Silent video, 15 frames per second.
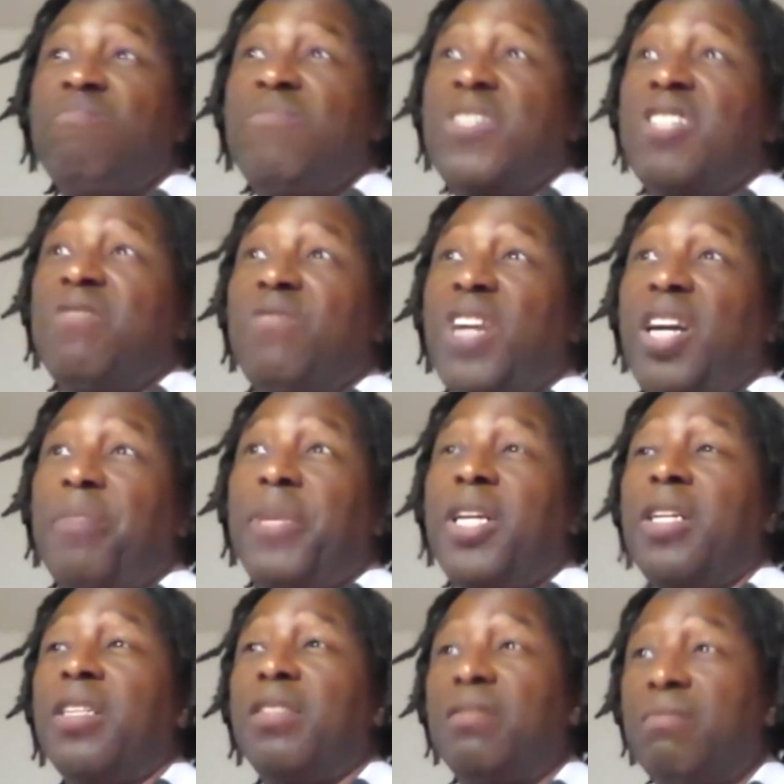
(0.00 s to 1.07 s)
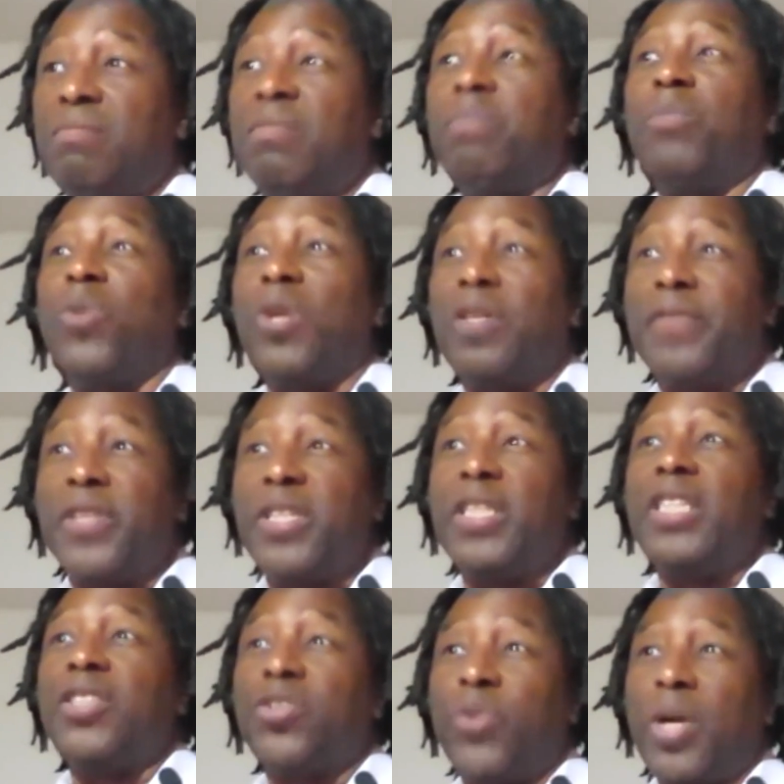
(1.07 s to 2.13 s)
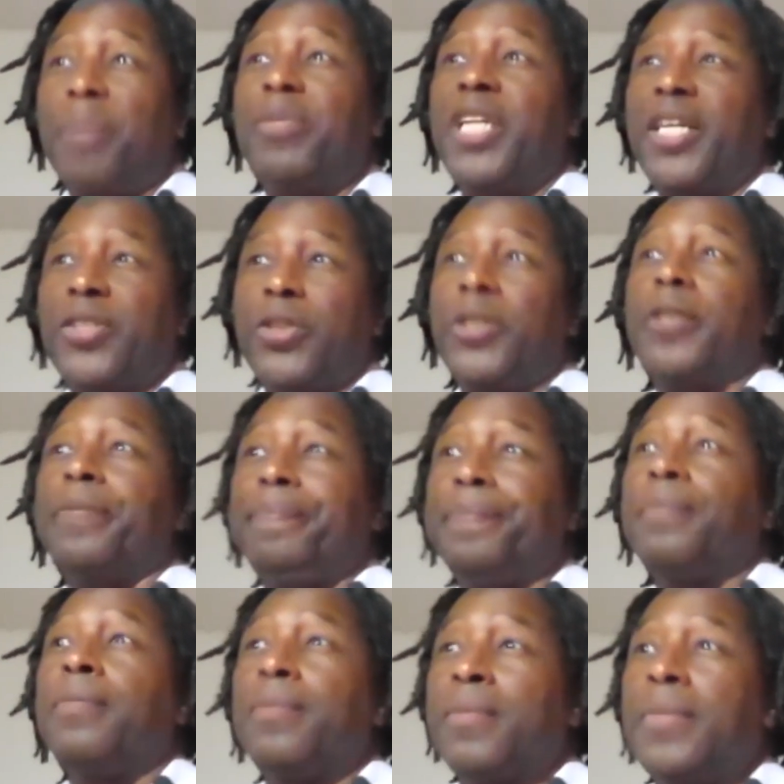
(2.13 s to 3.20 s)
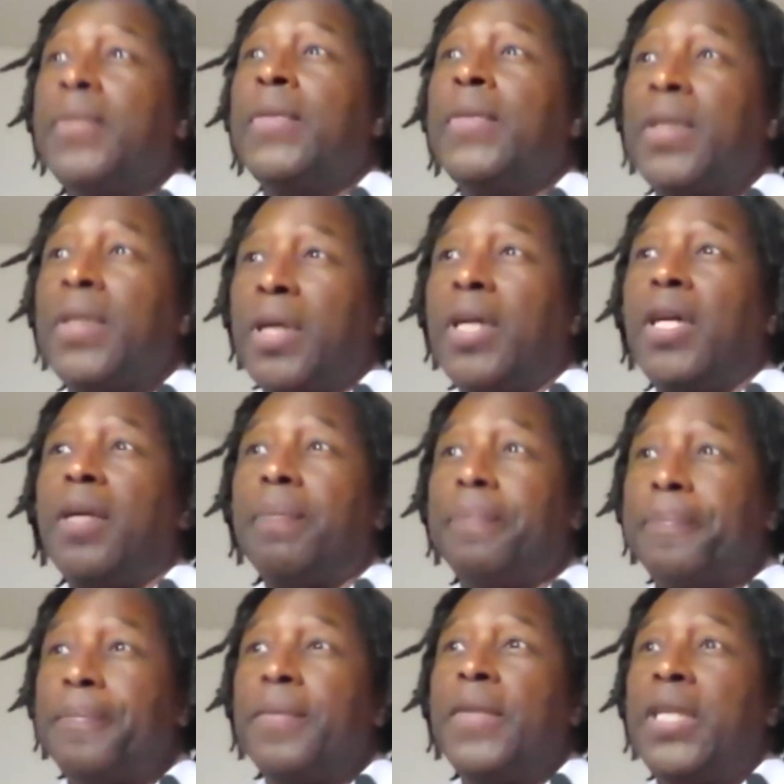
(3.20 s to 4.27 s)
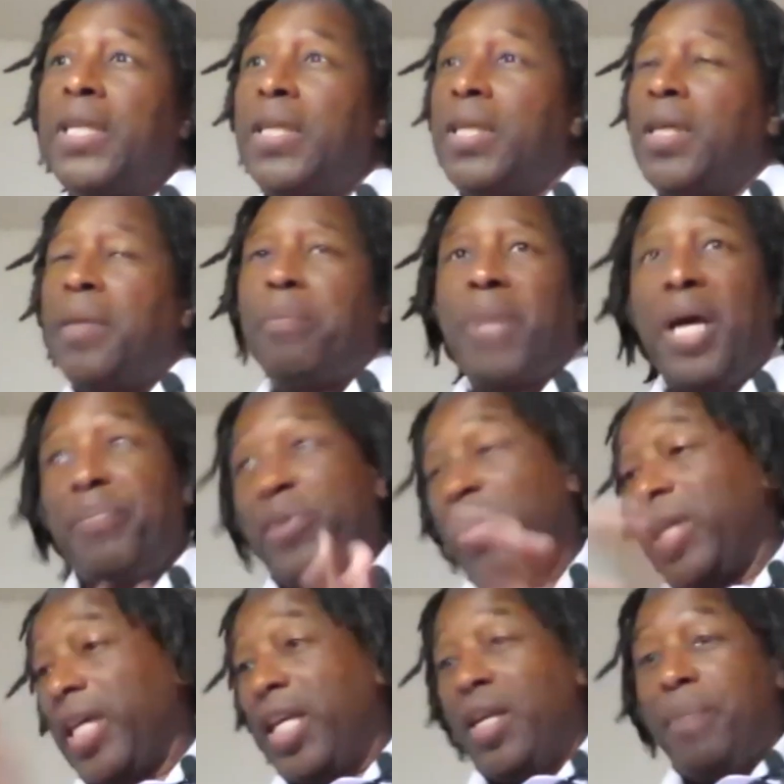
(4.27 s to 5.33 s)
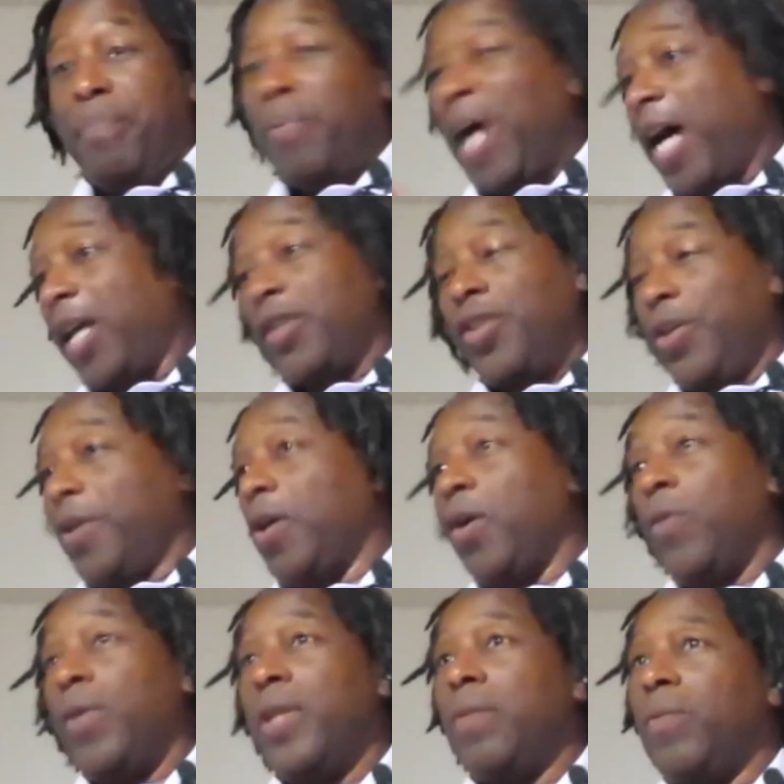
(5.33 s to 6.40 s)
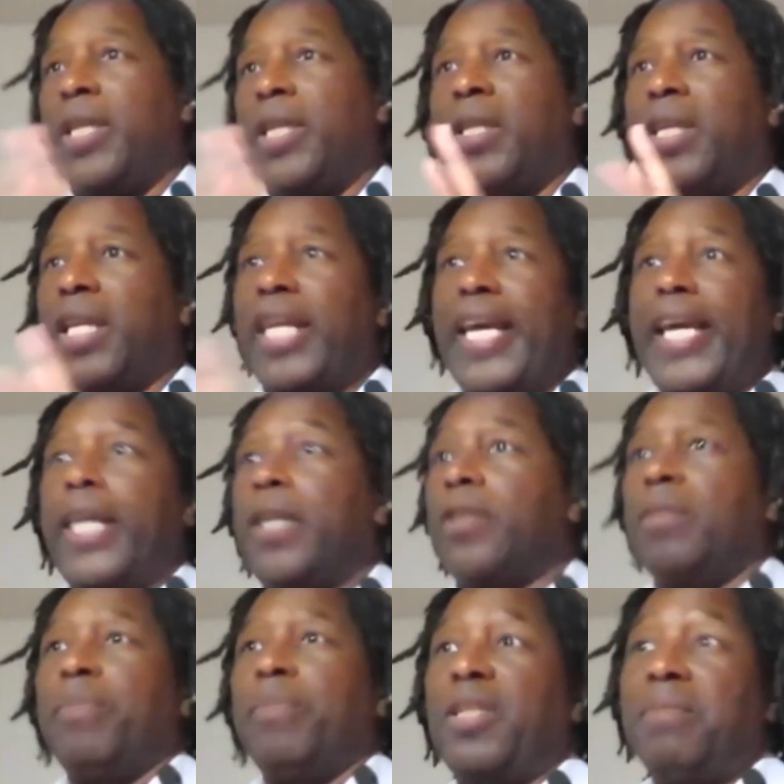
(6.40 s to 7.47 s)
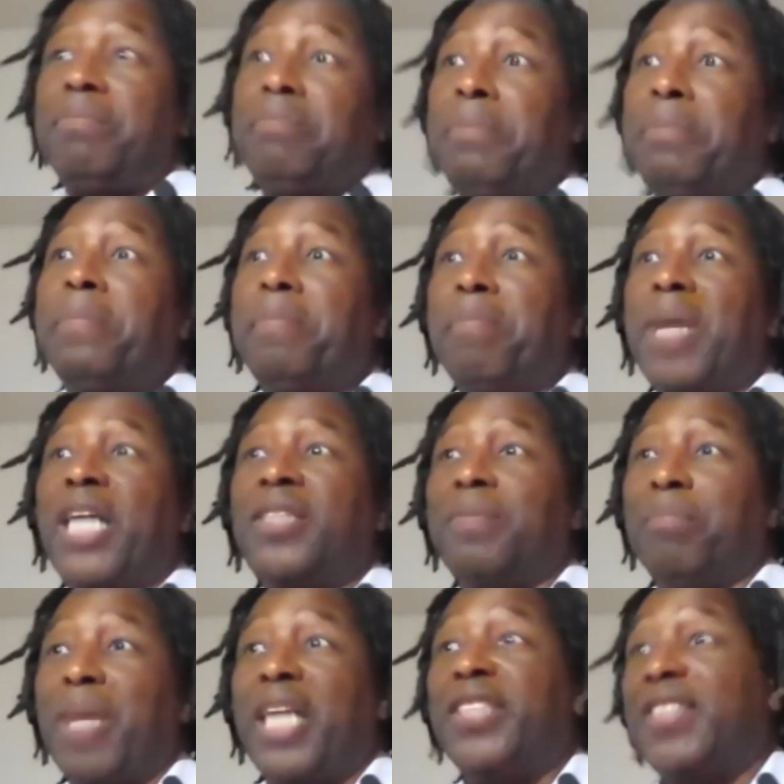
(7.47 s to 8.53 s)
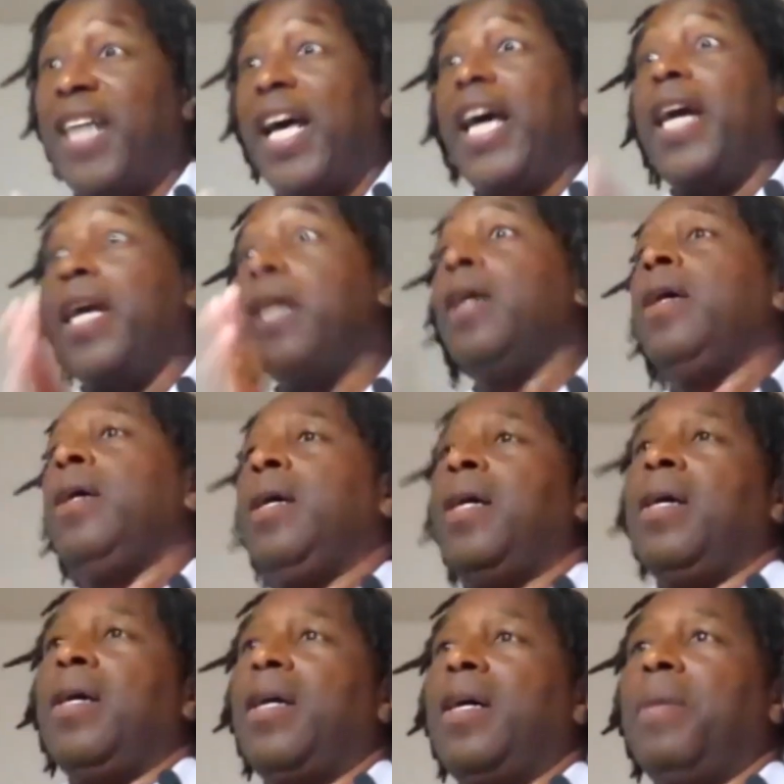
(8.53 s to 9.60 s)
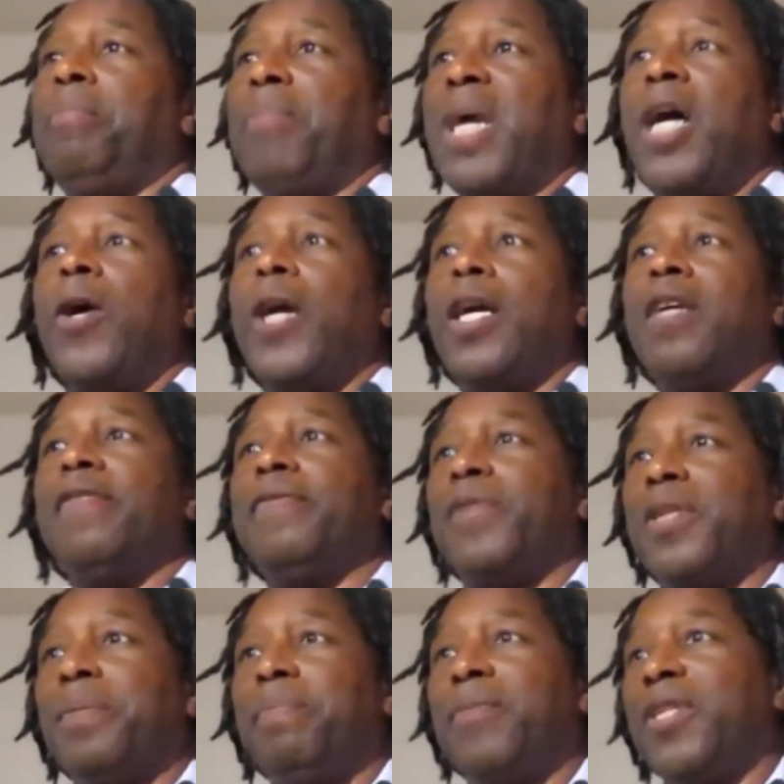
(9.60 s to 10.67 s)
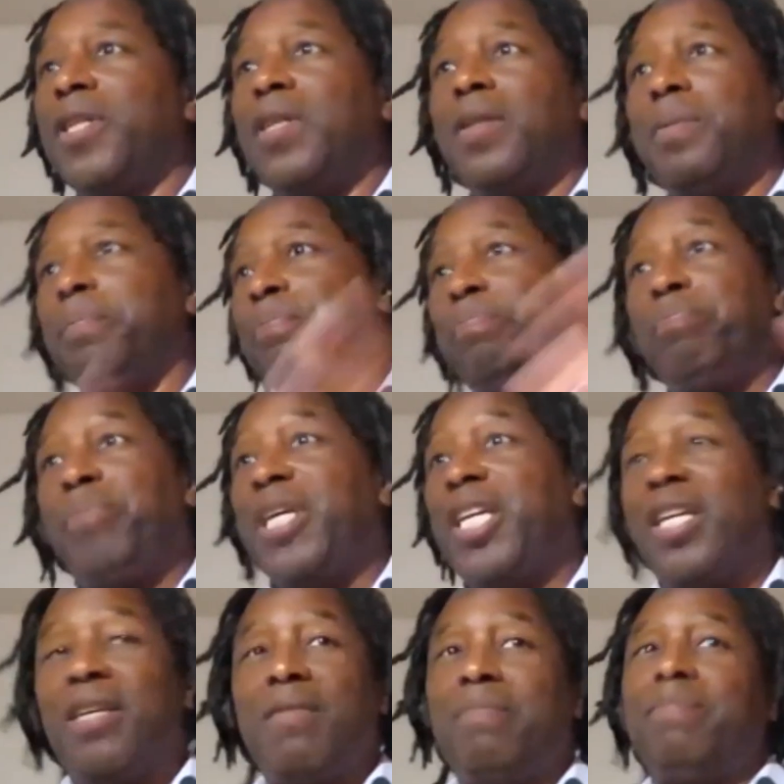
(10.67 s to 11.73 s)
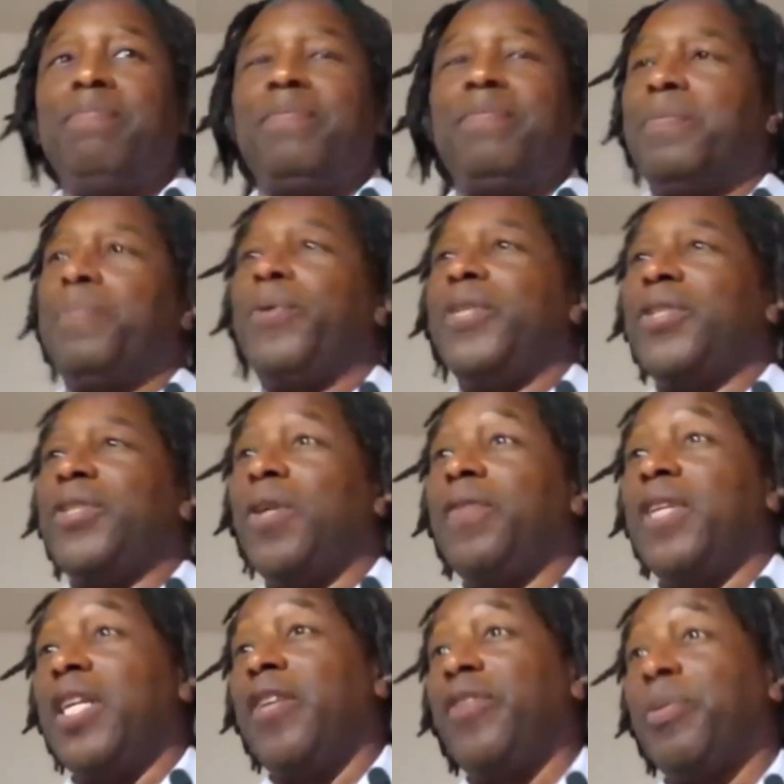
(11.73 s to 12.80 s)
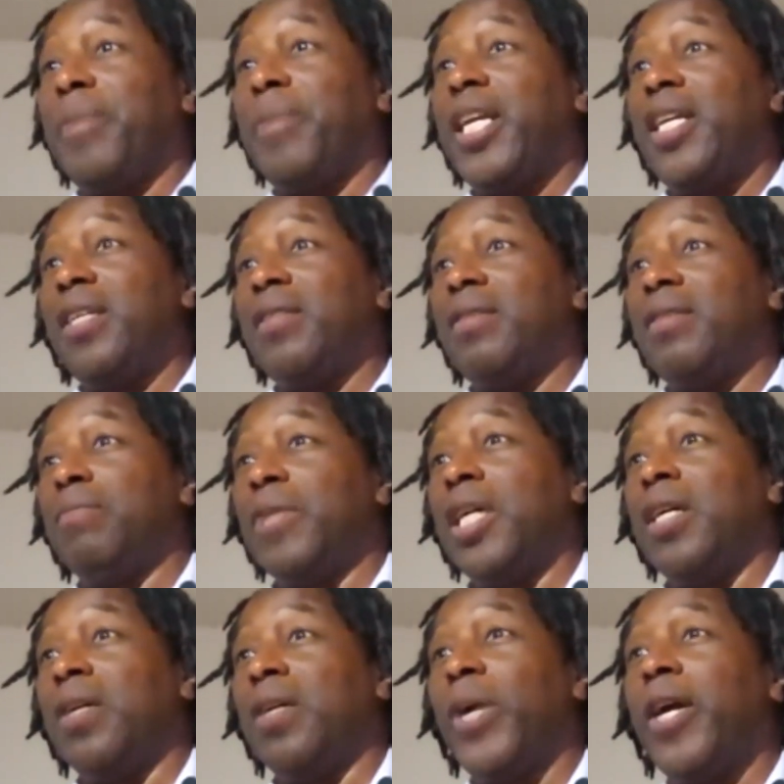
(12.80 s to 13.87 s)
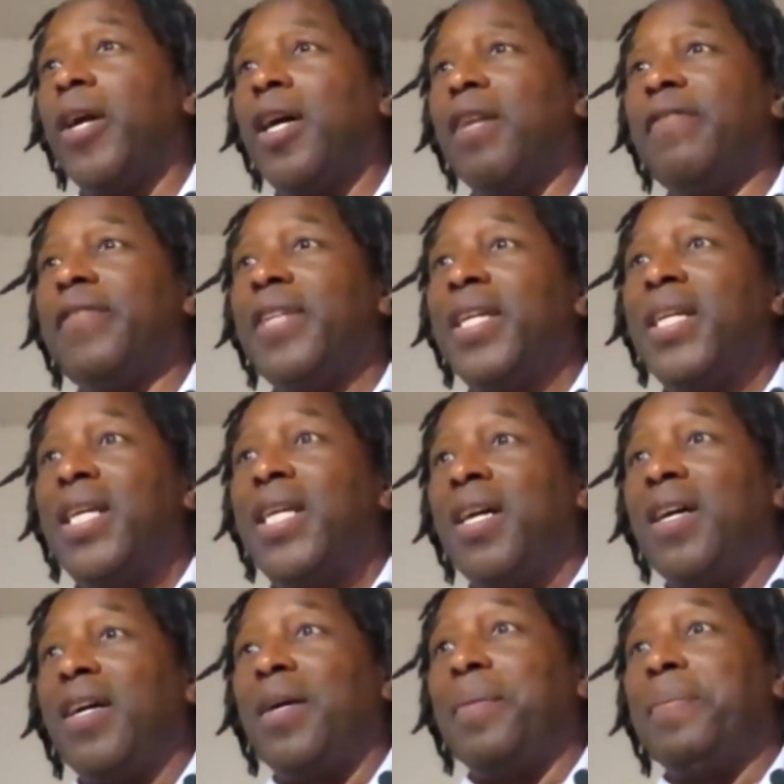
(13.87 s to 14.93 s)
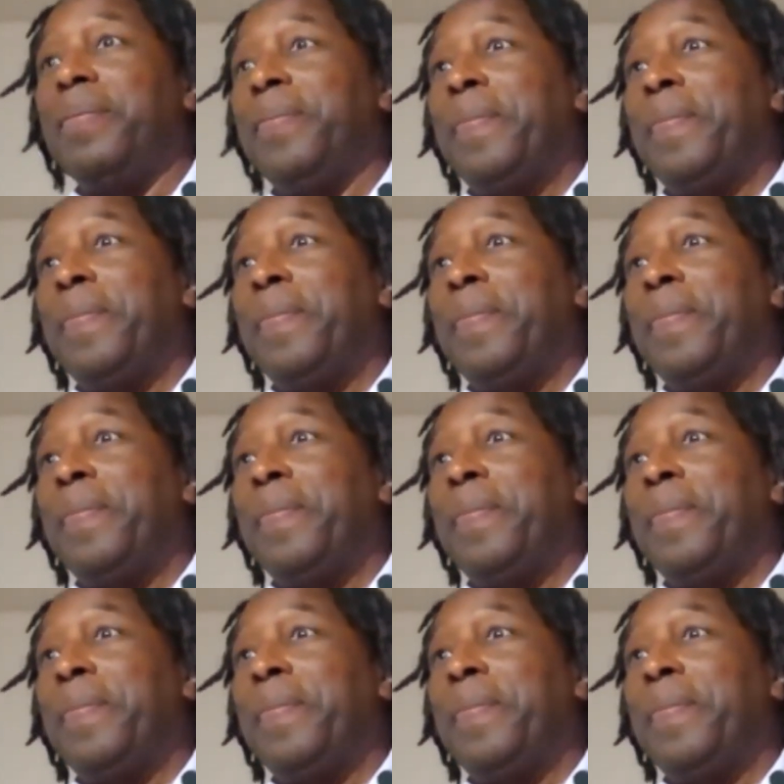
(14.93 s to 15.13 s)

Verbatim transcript: environment is more of a scrub desert, uh, populated, pot, you know, with with lakes, but Ma- Maasai uh, Mara, the the big preserve that everybody's aware of.